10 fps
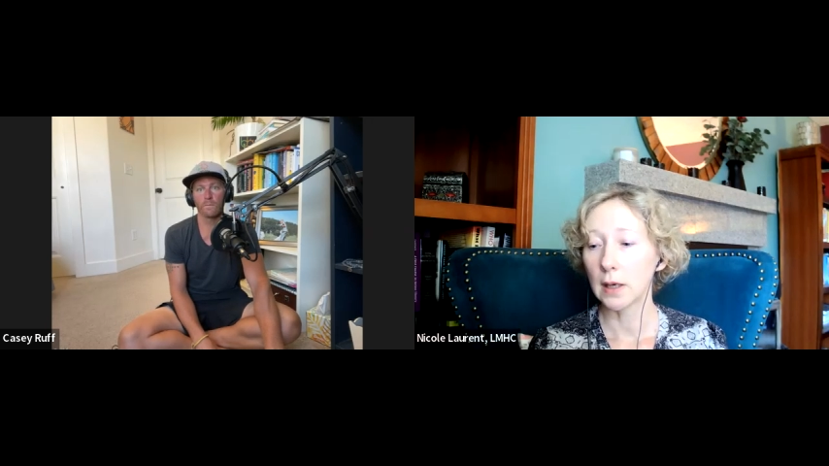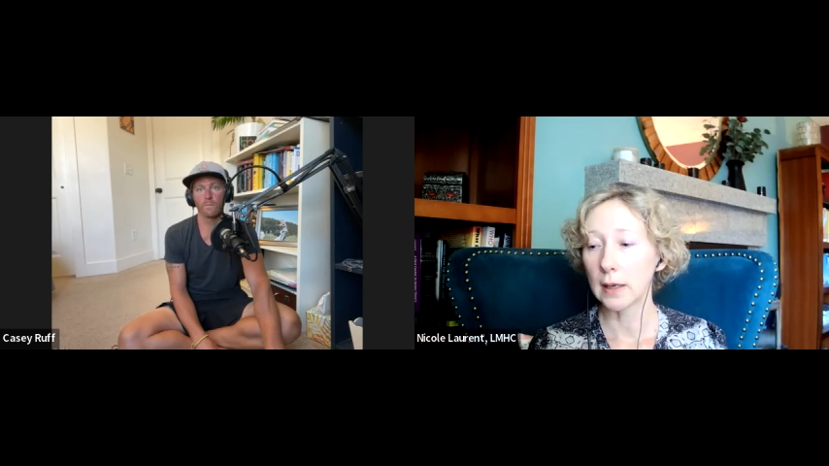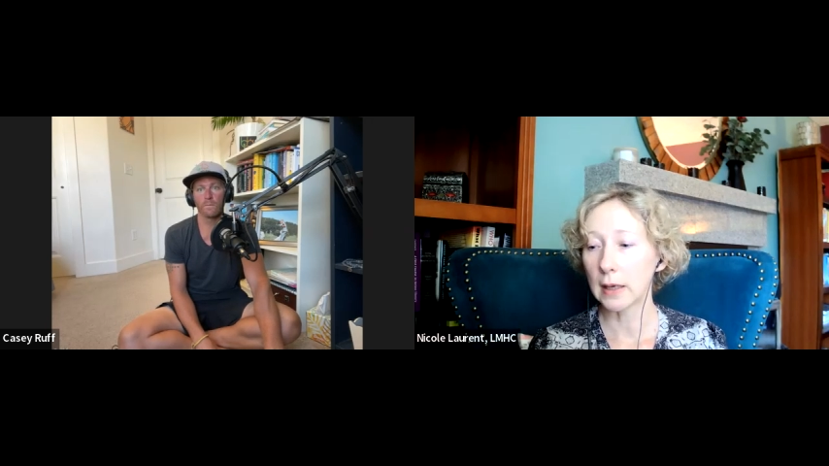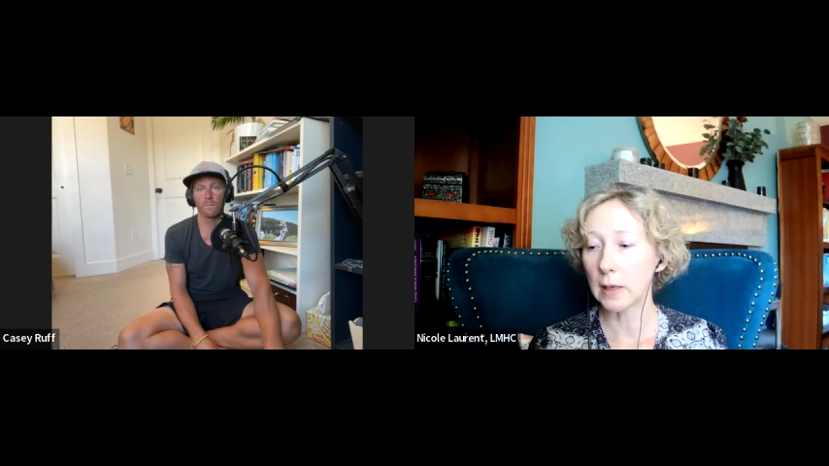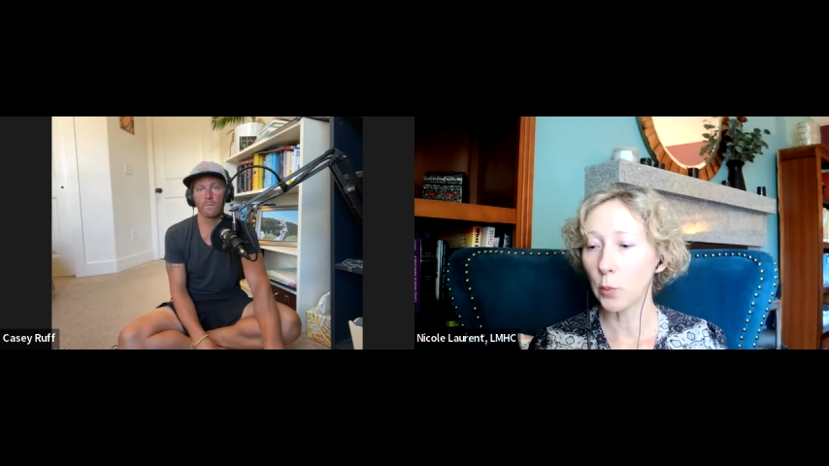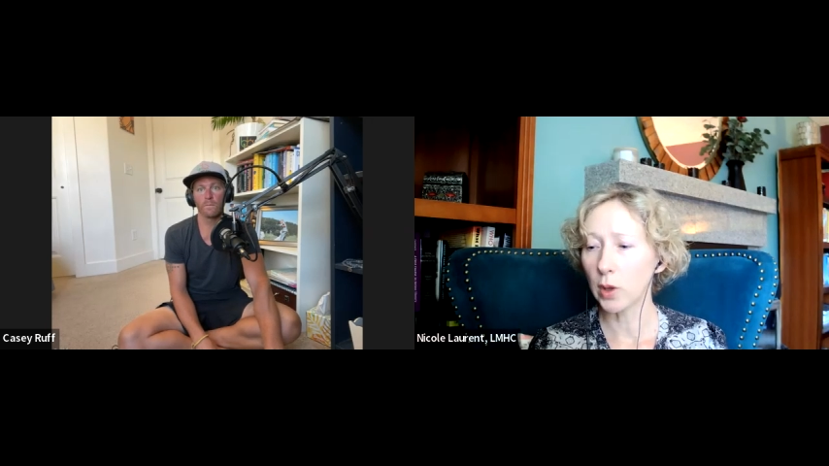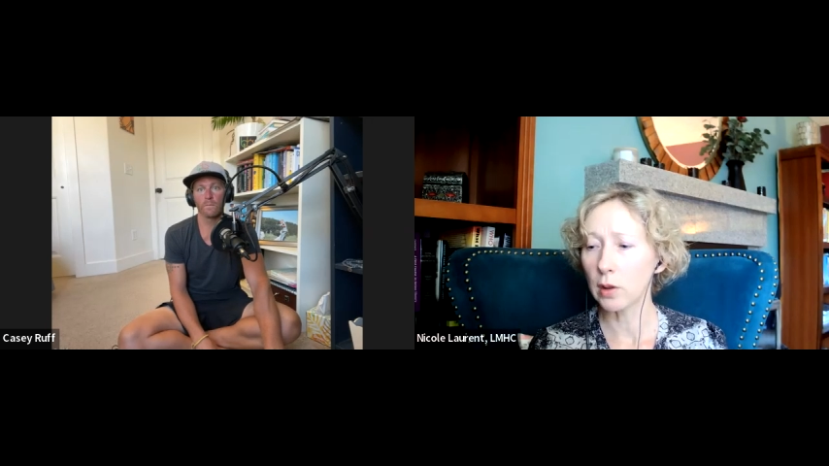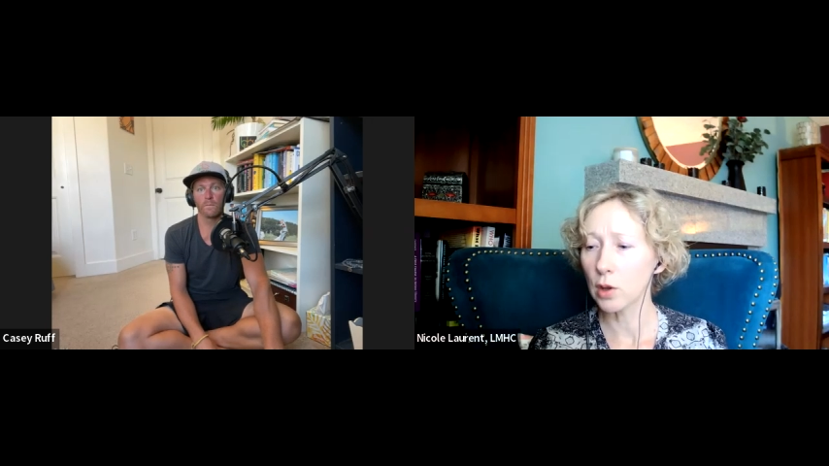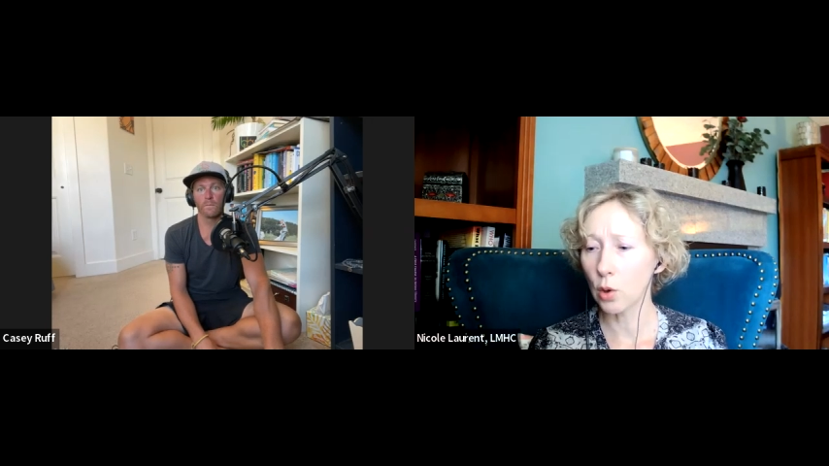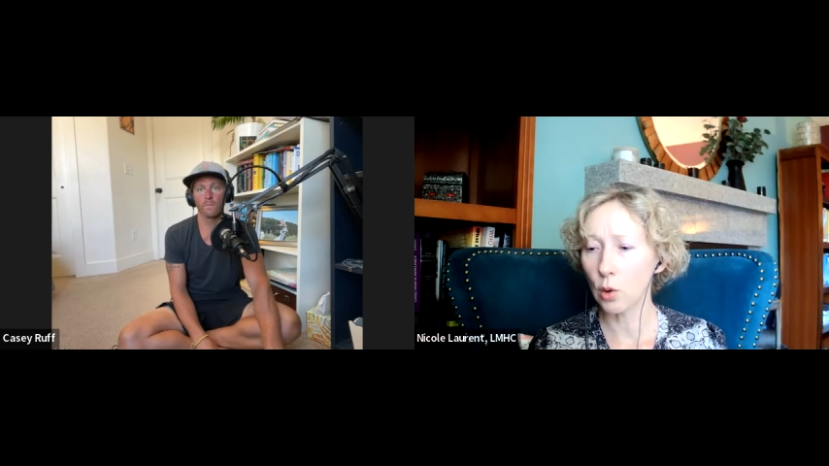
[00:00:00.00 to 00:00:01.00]
Um,
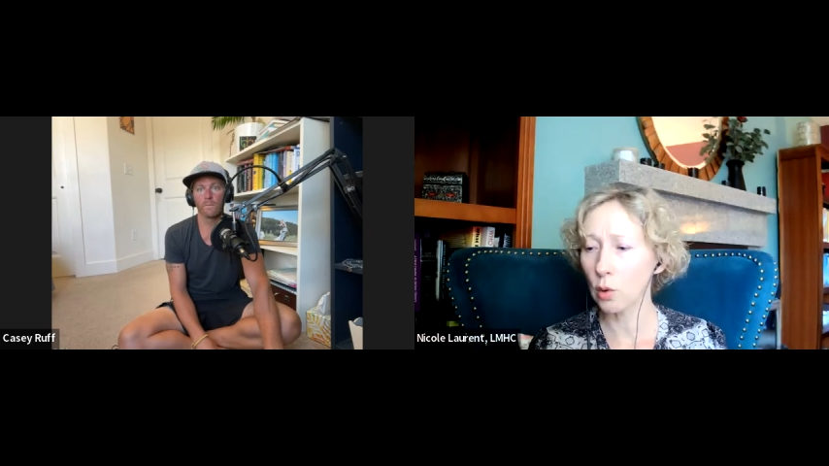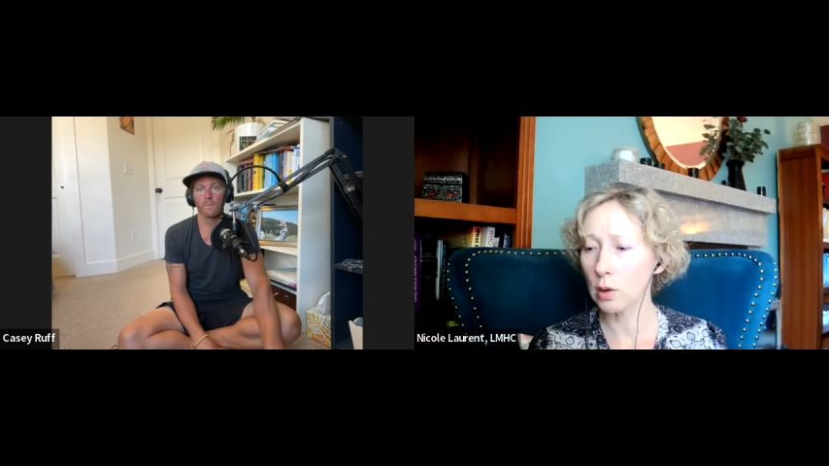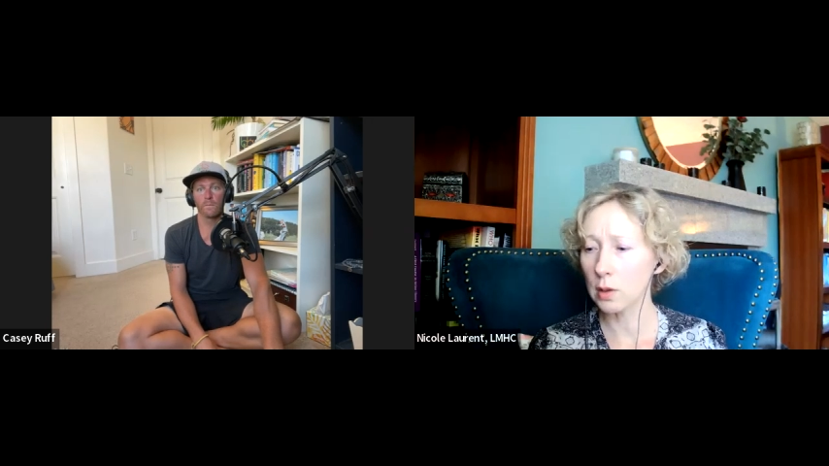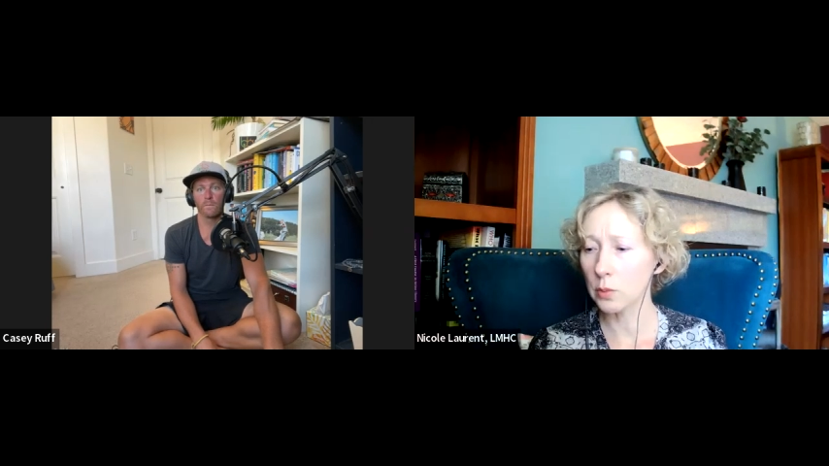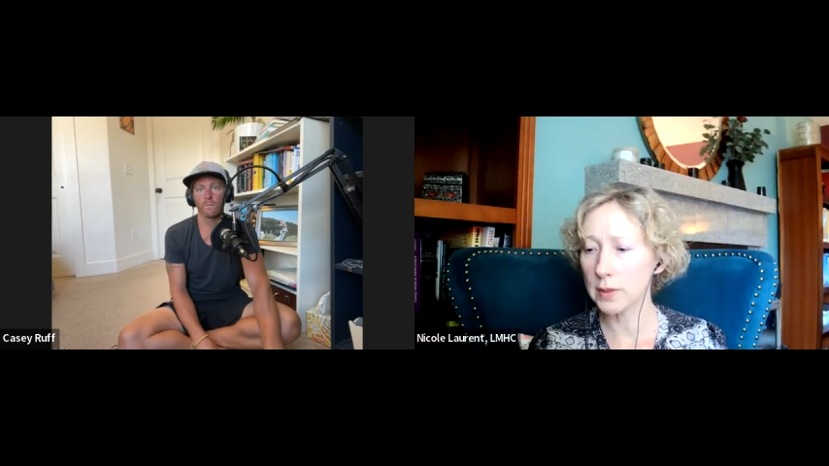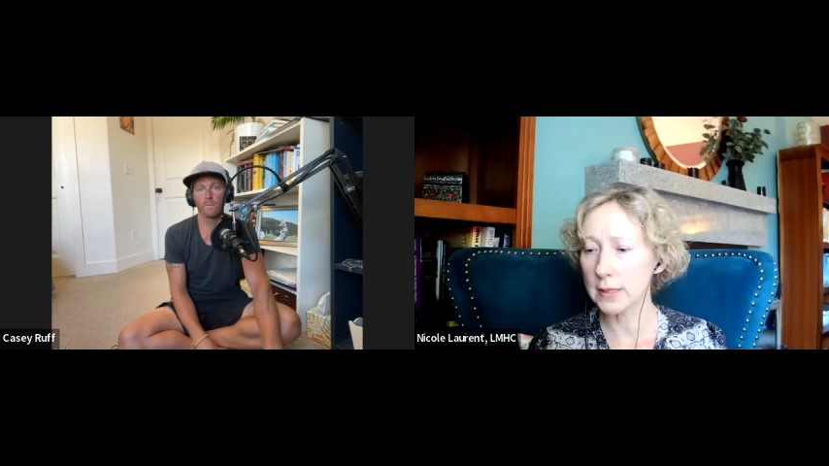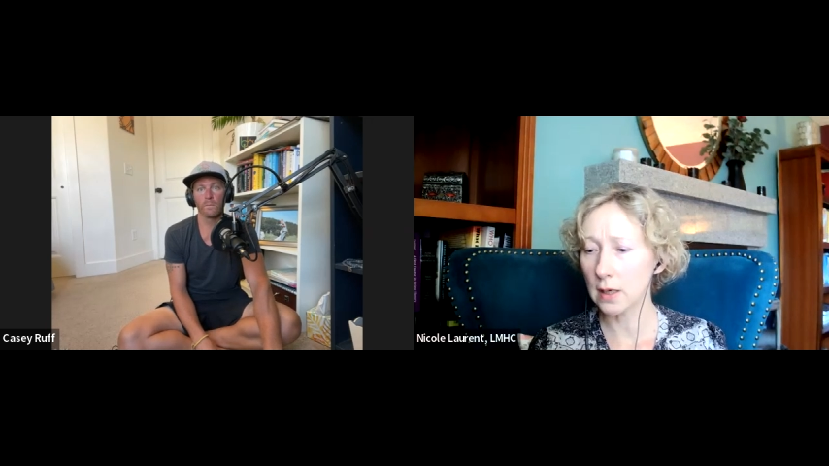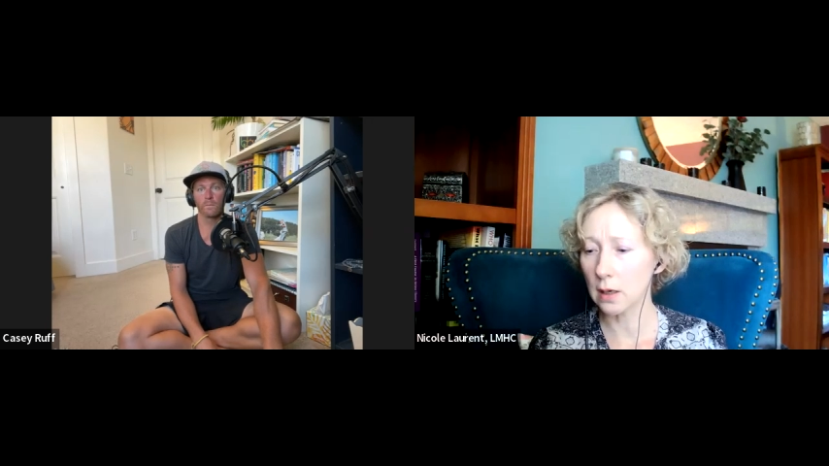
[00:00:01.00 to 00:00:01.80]
Will Cole was